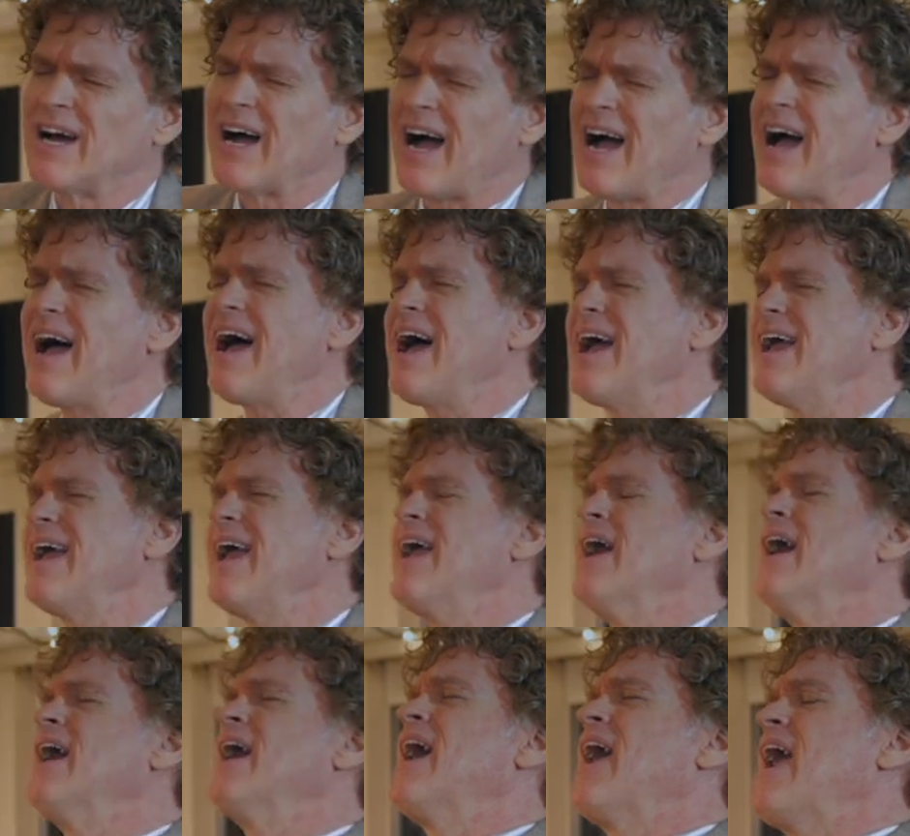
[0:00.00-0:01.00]

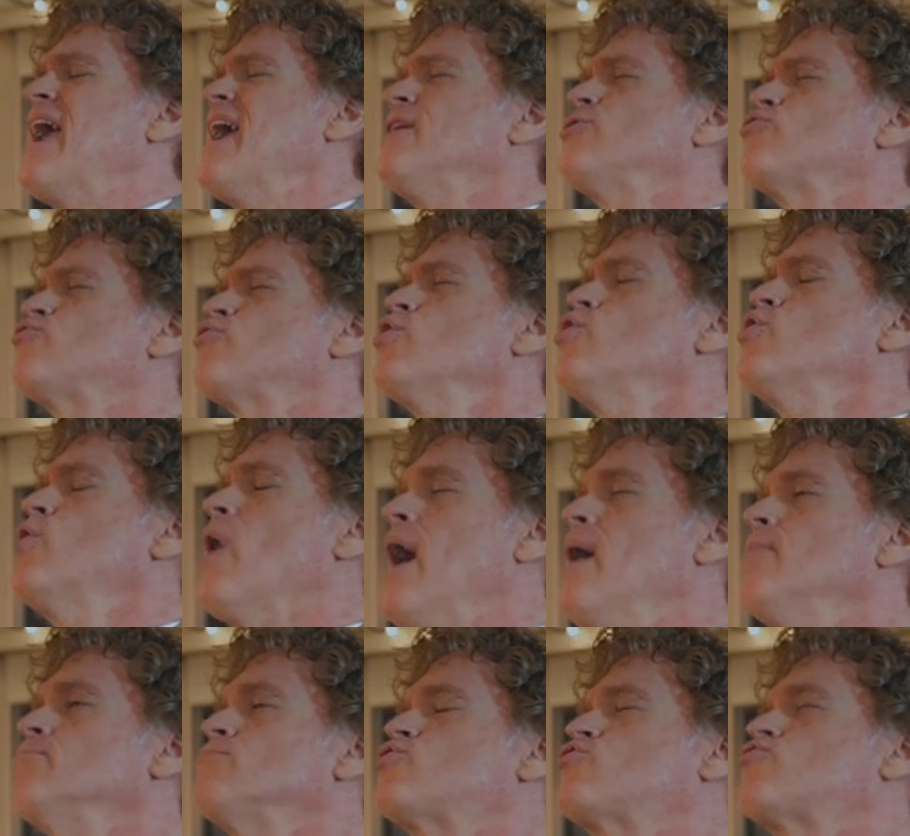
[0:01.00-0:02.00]
I, Andrew
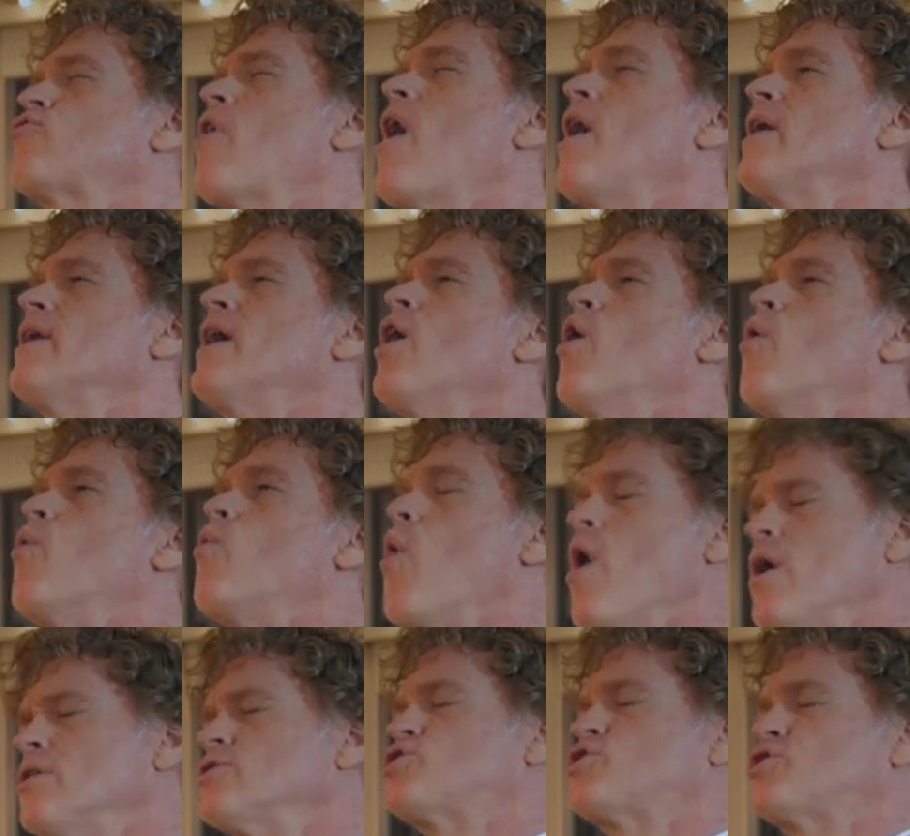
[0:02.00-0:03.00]
Hemstrought,
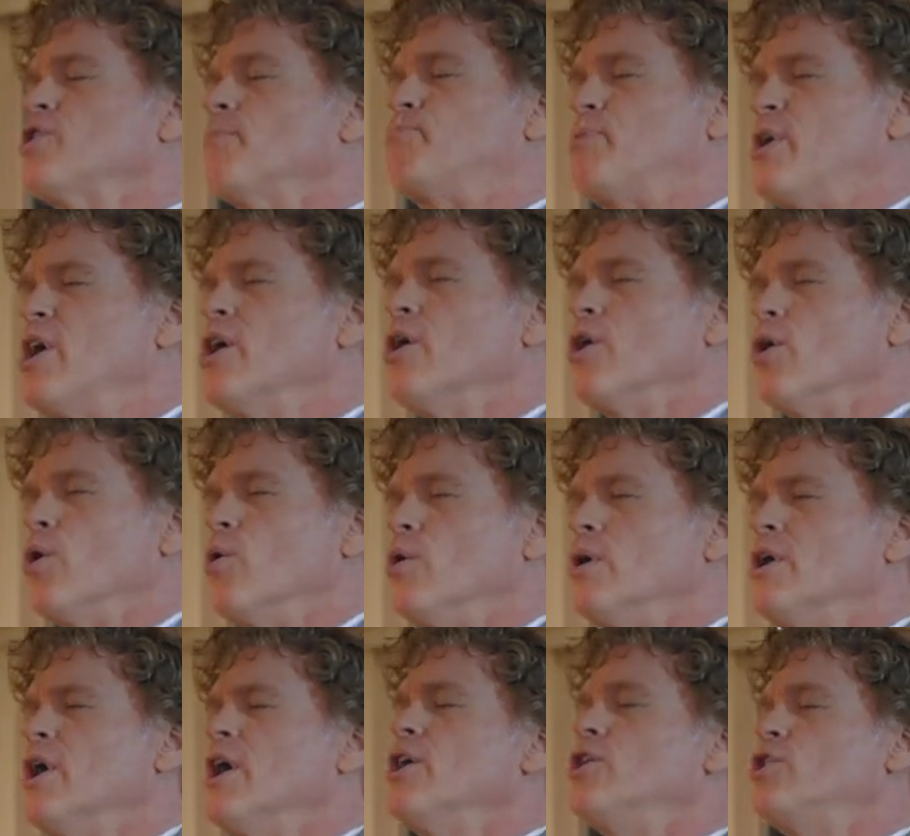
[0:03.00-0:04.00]
worship you.
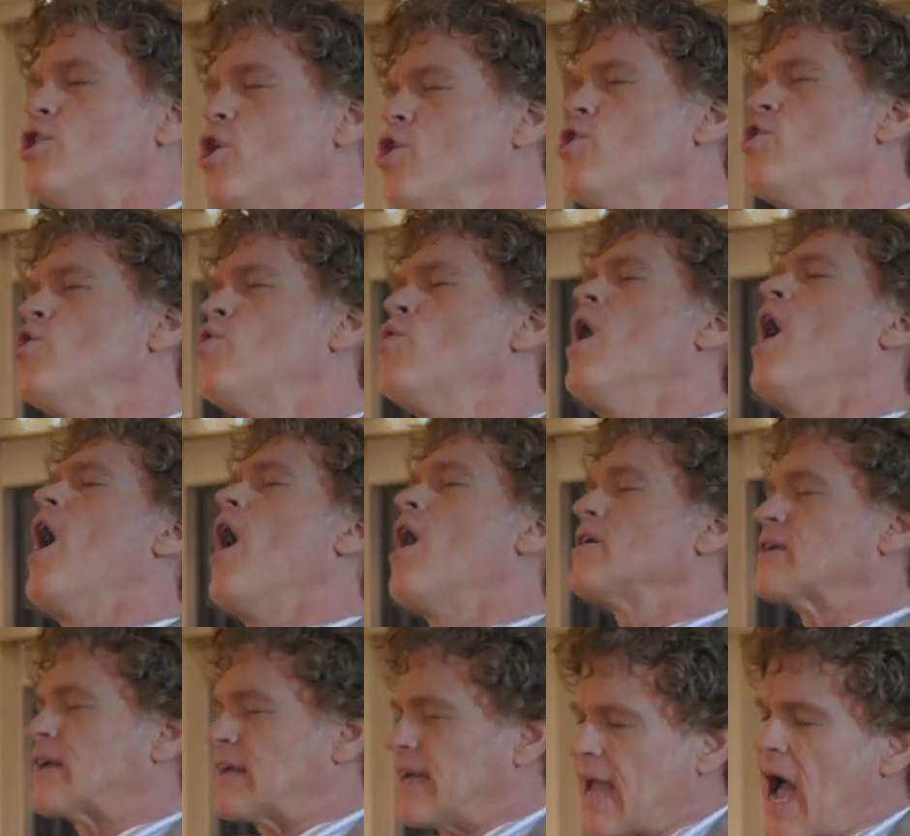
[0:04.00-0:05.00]
You are
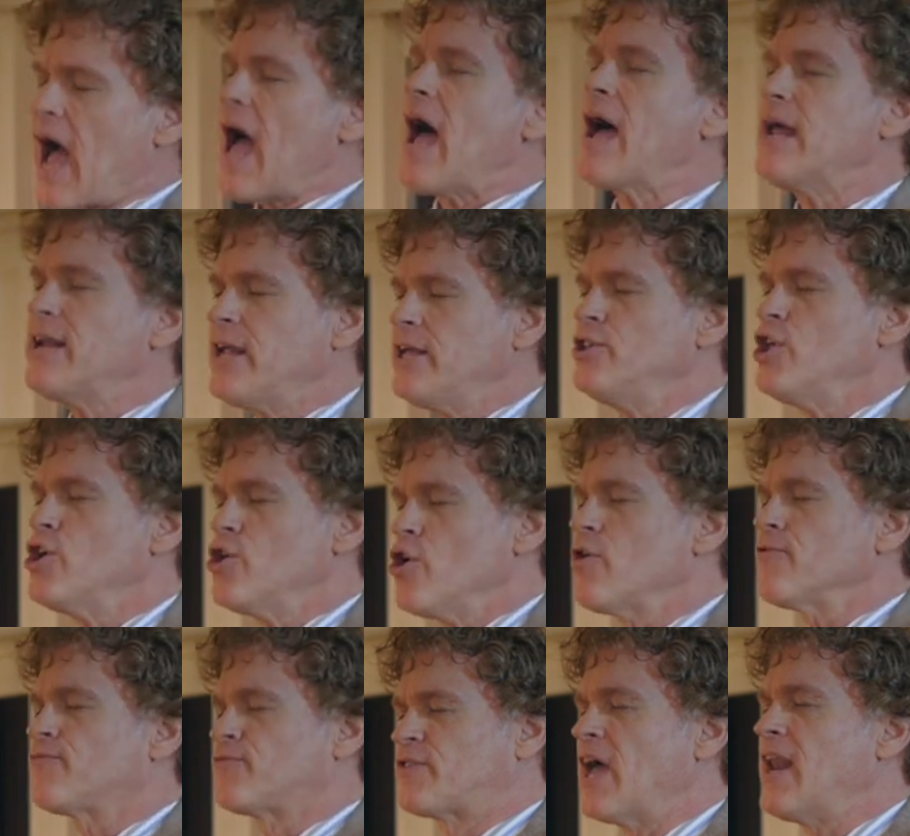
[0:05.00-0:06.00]
God in the
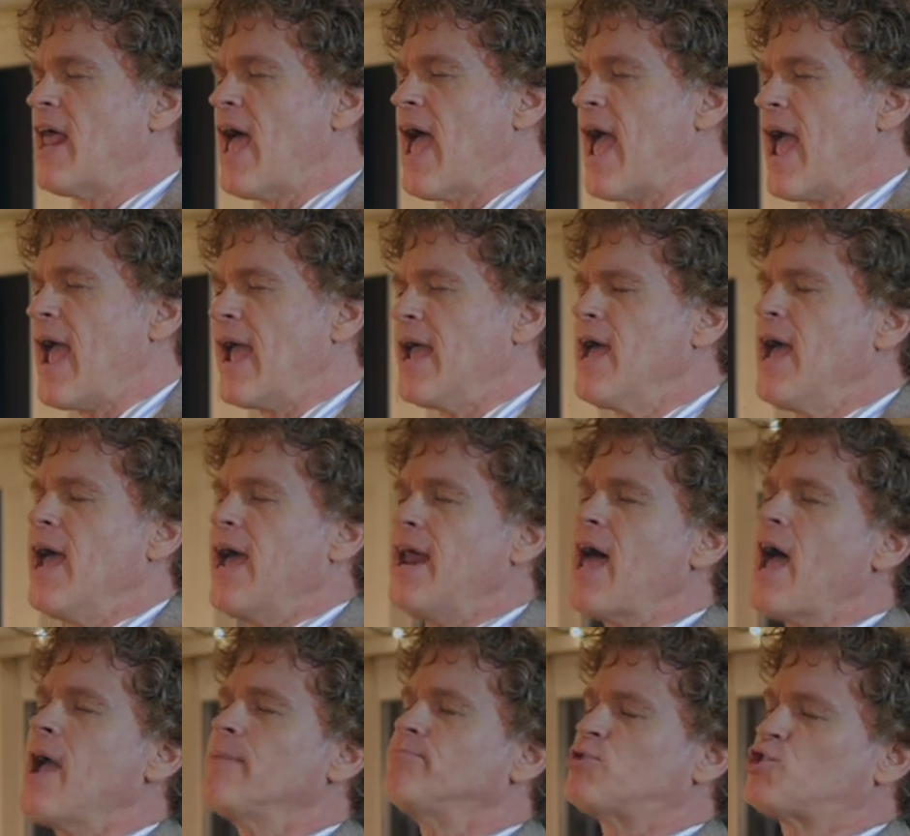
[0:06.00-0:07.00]
earth today, and
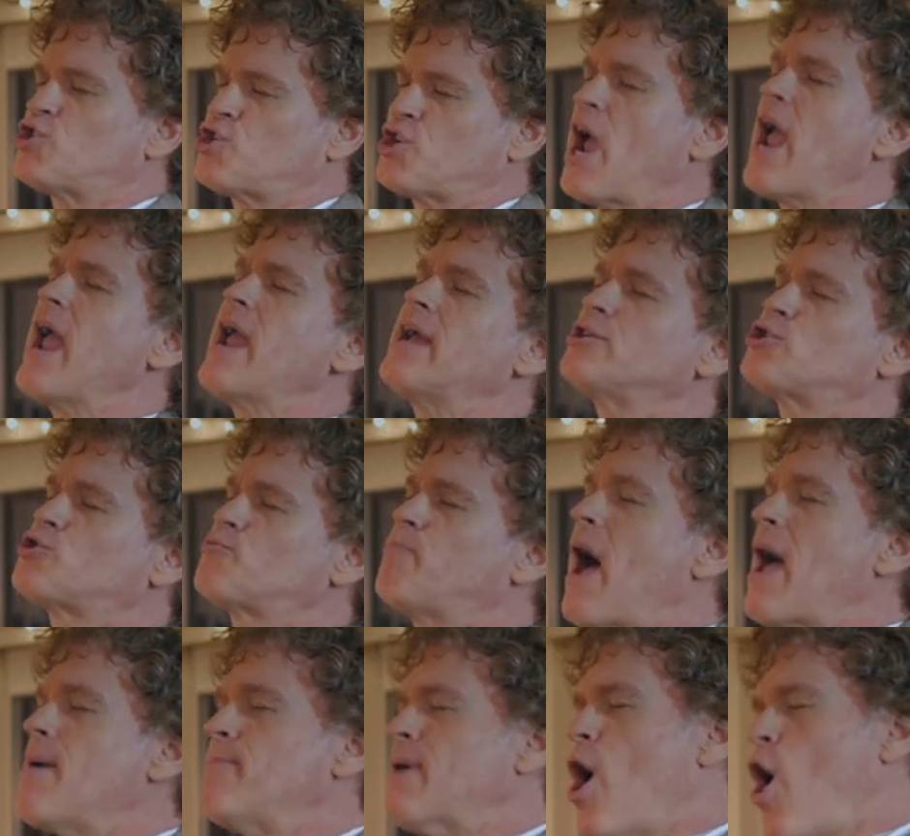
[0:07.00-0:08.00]
I'm changed
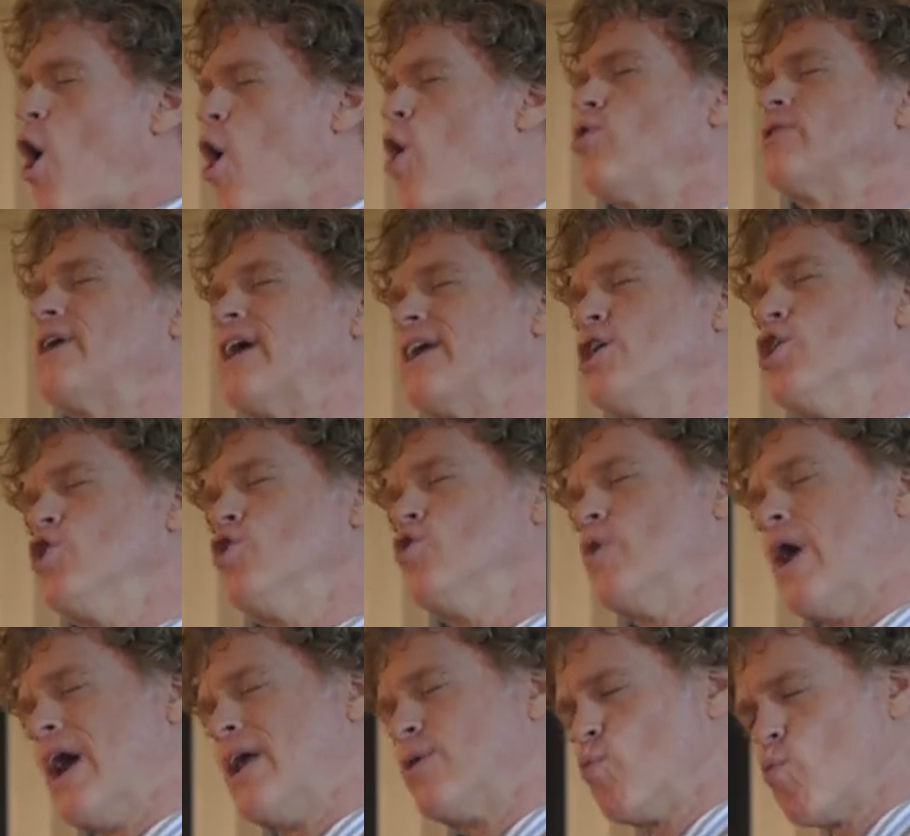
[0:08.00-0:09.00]
by beholding
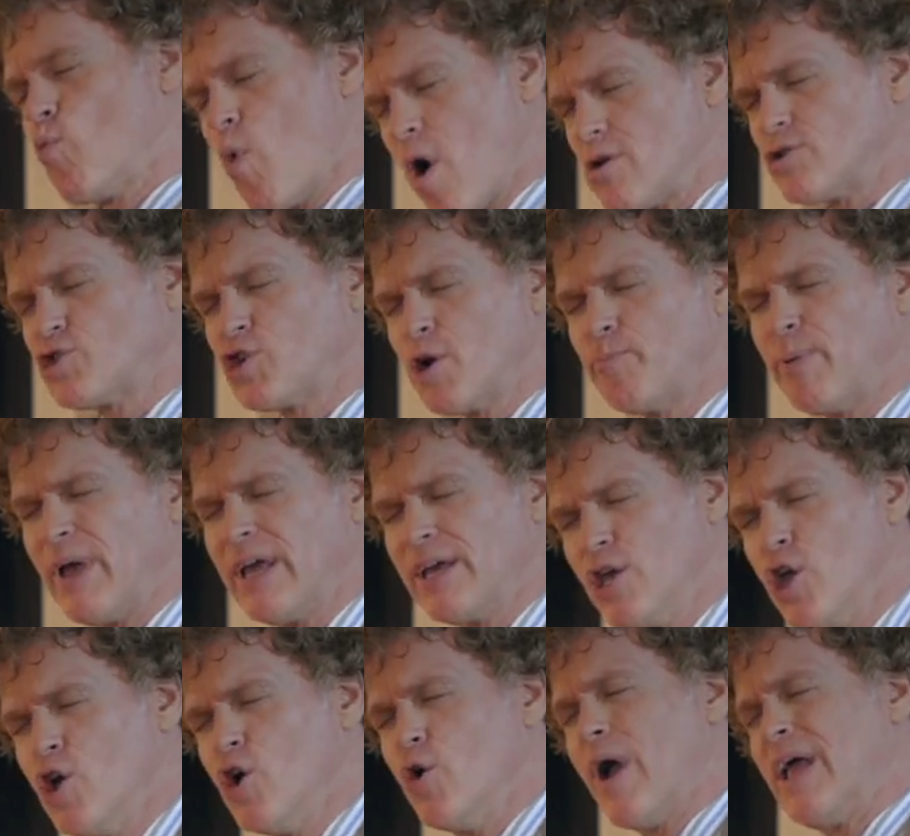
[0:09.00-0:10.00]
you and worshiping
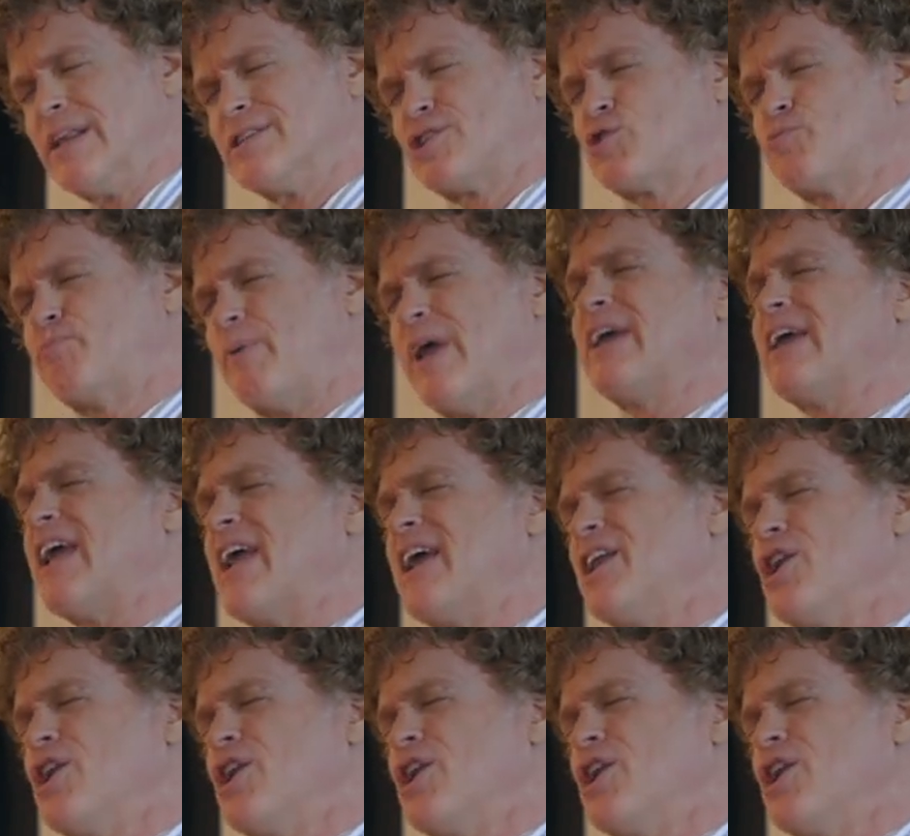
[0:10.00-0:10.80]
you and speaking